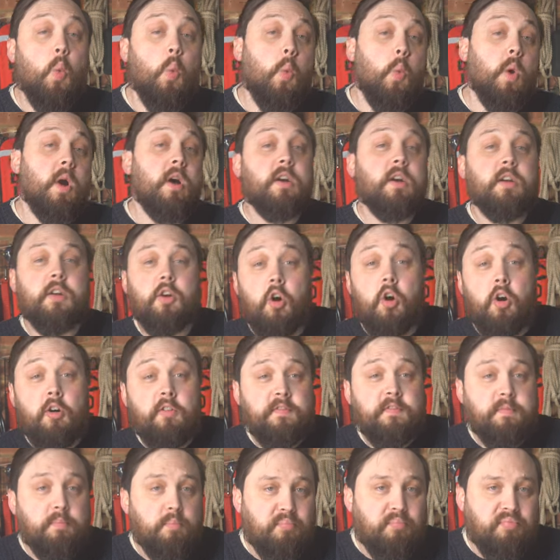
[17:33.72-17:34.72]
Work
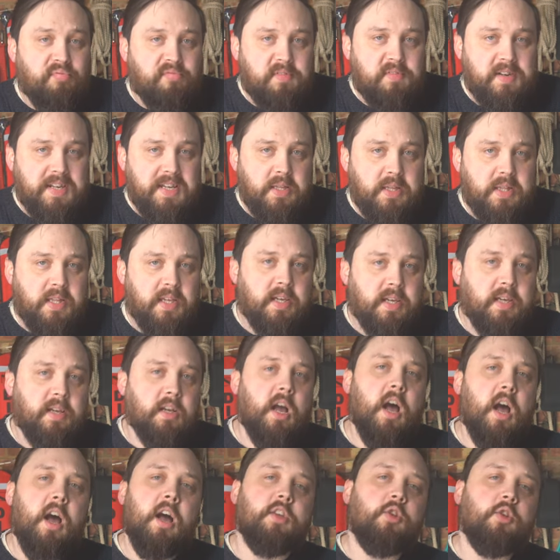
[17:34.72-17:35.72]
of breathing.
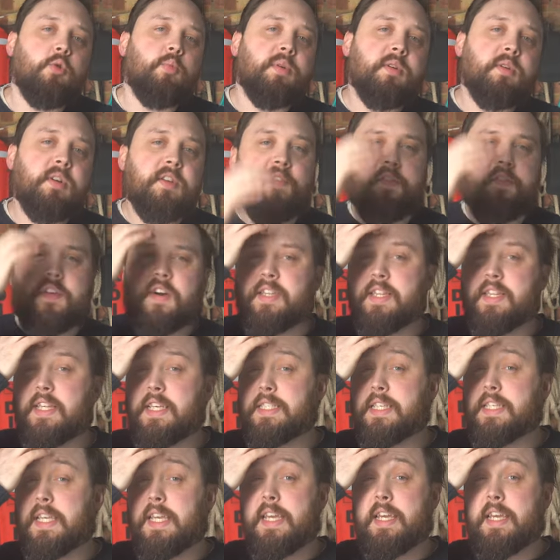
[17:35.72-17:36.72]
You'll probably find
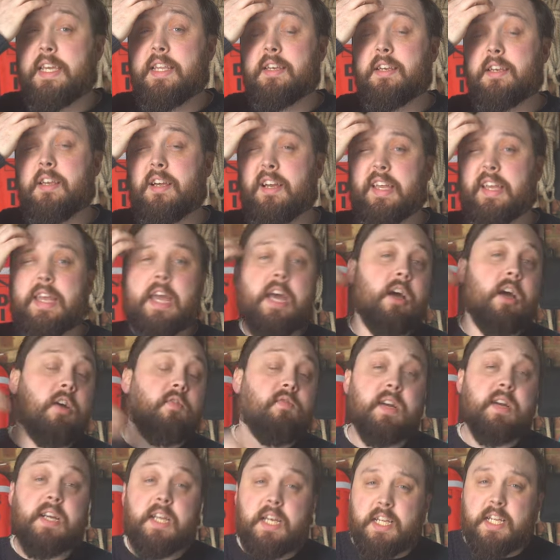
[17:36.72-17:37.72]
this in like a
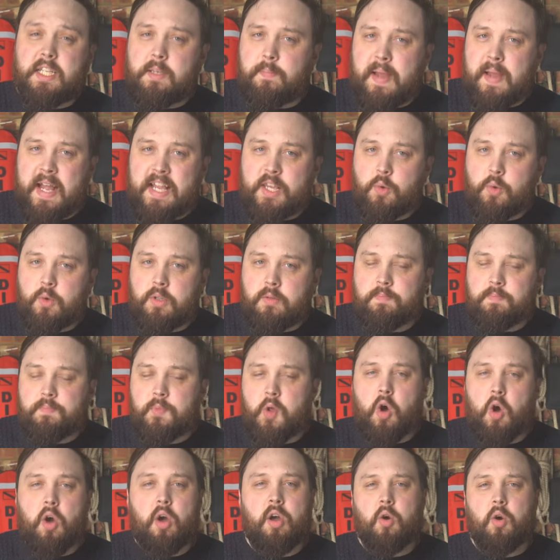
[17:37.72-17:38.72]
regulator manual
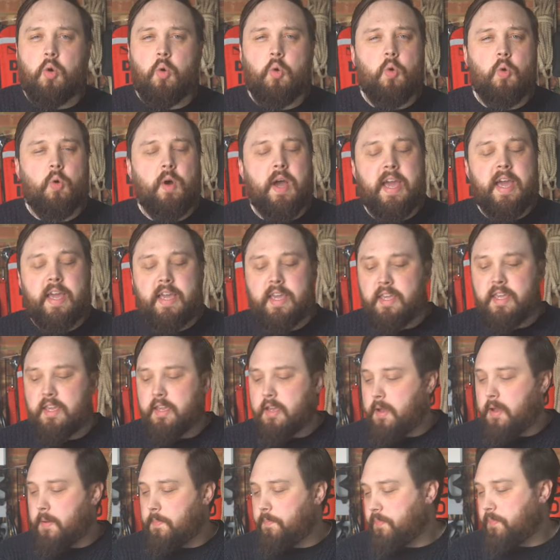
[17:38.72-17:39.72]
or
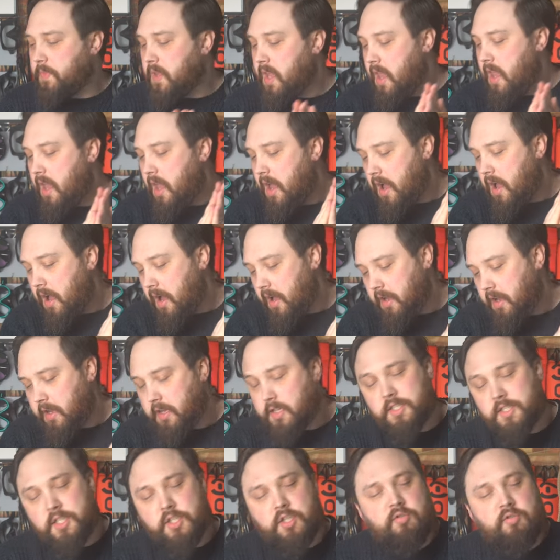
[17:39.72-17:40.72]

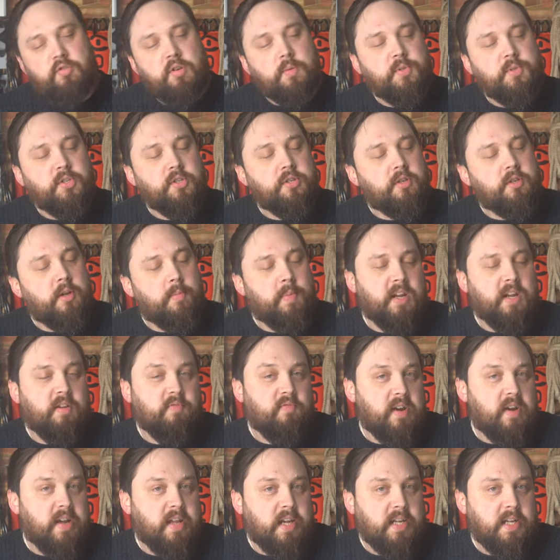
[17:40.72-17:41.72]
a description about a
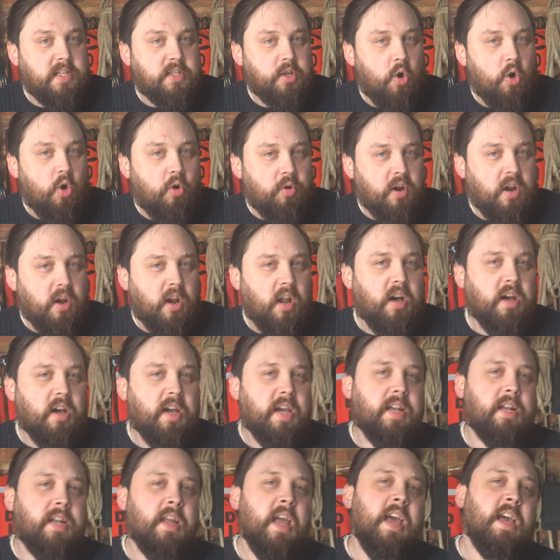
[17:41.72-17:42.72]
regulator
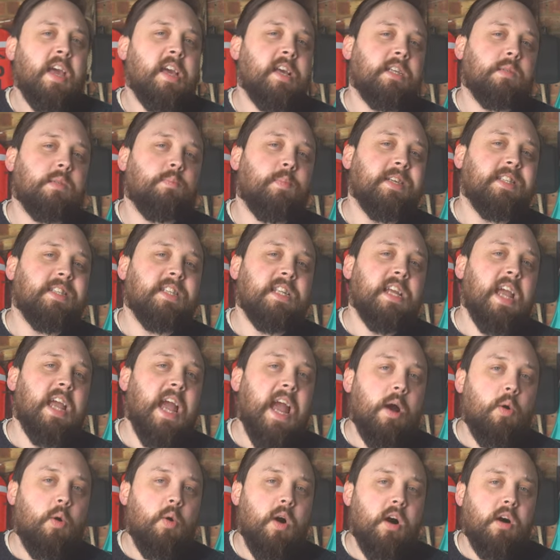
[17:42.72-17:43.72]
online. It's basically
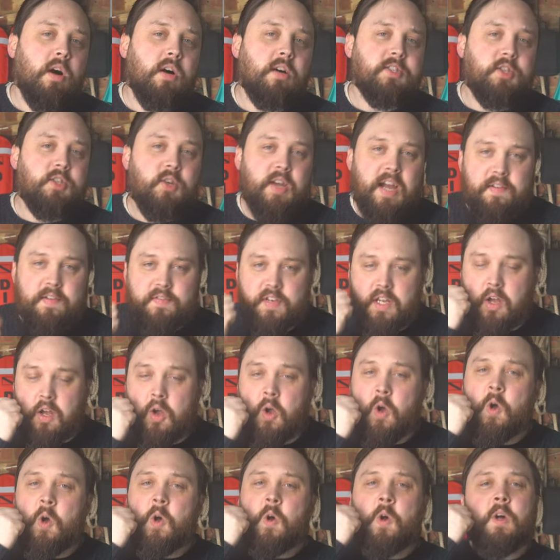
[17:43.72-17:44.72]
how hard you have to
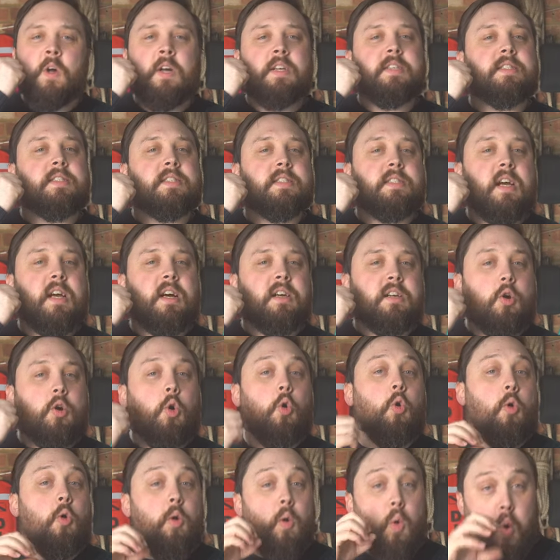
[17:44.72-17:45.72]
suck
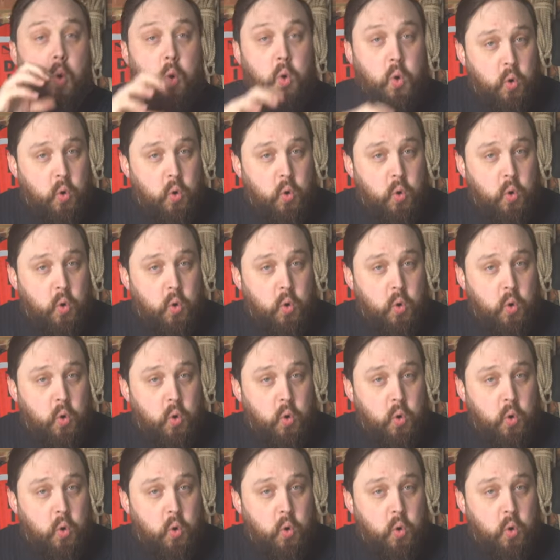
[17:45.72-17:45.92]
or